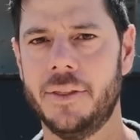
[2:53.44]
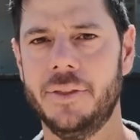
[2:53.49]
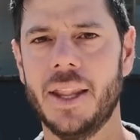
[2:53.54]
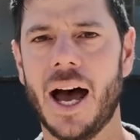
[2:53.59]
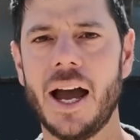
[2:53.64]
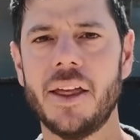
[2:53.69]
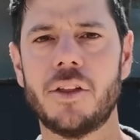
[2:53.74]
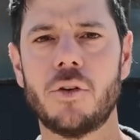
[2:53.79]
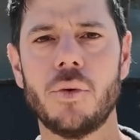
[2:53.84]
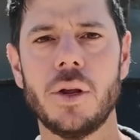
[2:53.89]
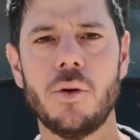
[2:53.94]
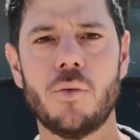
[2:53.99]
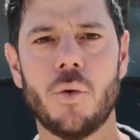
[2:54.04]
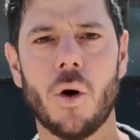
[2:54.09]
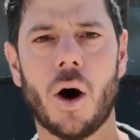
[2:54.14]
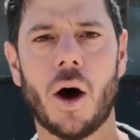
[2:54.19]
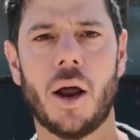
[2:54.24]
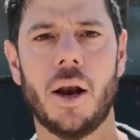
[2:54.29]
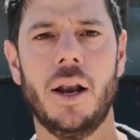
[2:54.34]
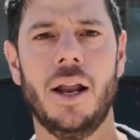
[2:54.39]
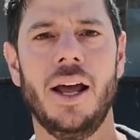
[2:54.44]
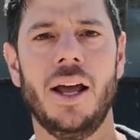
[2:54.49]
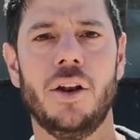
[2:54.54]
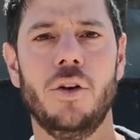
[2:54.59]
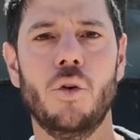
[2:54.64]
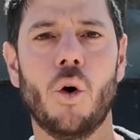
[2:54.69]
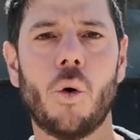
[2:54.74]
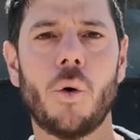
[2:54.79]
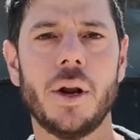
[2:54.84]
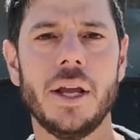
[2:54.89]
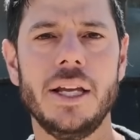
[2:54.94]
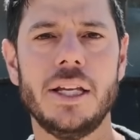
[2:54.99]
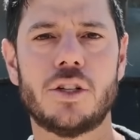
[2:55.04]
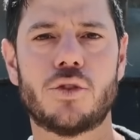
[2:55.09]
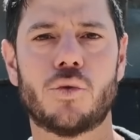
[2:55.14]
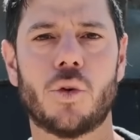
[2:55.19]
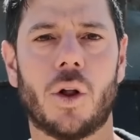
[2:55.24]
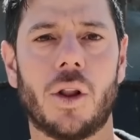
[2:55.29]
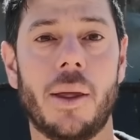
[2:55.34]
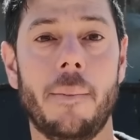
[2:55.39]
Neither Iran nor
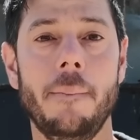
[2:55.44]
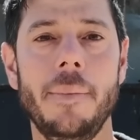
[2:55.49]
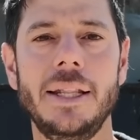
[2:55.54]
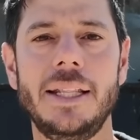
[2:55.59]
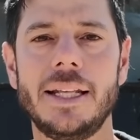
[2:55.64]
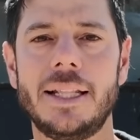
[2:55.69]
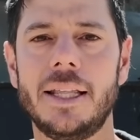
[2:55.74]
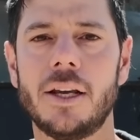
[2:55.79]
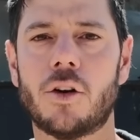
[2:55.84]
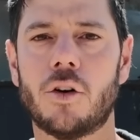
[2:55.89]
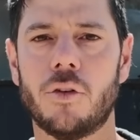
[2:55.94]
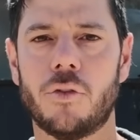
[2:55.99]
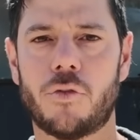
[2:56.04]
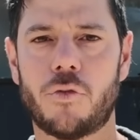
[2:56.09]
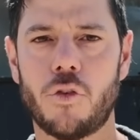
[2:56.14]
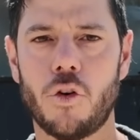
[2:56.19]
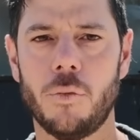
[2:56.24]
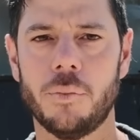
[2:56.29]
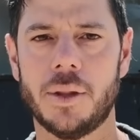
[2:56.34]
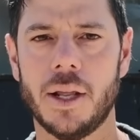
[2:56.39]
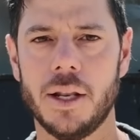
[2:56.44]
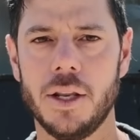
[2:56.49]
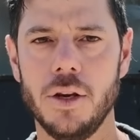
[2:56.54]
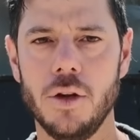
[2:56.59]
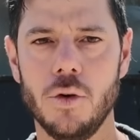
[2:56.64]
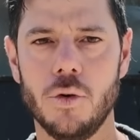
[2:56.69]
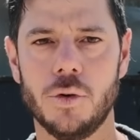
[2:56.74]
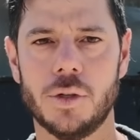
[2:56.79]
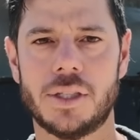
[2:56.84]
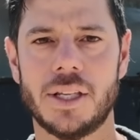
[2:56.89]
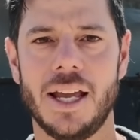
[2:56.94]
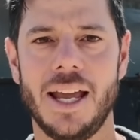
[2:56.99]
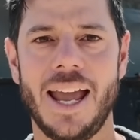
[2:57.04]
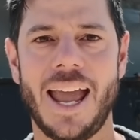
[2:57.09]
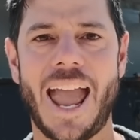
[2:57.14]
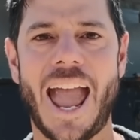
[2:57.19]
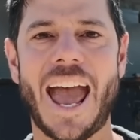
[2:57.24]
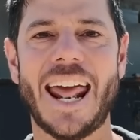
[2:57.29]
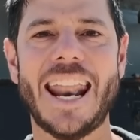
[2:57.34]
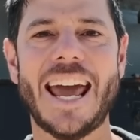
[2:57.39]
Israel immediately confirmed the news,
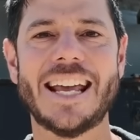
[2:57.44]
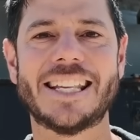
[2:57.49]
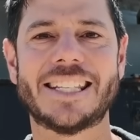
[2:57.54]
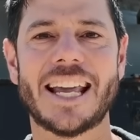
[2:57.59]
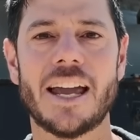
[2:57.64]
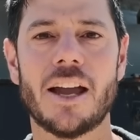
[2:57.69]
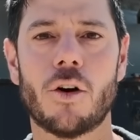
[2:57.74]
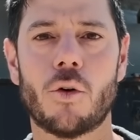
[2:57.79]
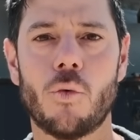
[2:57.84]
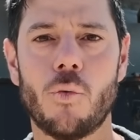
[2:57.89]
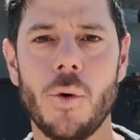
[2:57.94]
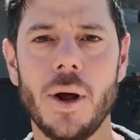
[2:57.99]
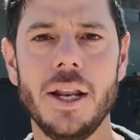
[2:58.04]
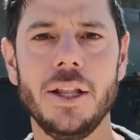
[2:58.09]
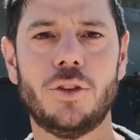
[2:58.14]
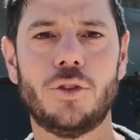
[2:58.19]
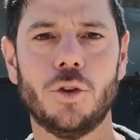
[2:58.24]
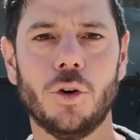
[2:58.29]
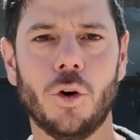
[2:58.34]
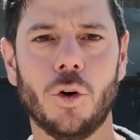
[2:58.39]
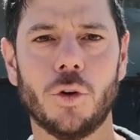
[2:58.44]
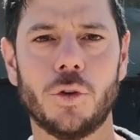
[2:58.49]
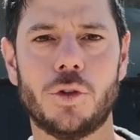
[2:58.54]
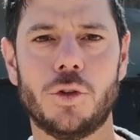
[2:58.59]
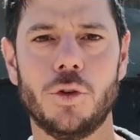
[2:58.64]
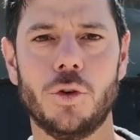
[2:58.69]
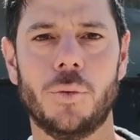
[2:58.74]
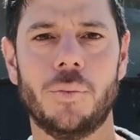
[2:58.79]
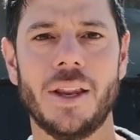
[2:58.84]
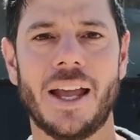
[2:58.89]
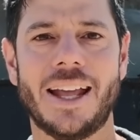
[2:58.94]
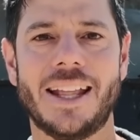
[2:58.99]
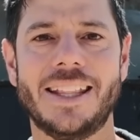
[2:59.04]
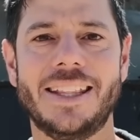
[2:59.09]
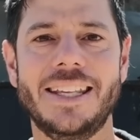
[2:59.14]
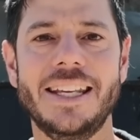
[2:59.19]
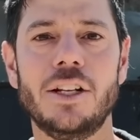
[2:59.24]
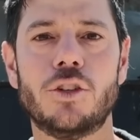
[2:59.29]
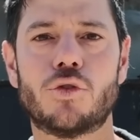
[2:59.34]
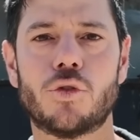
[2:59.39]
and as I already told you, the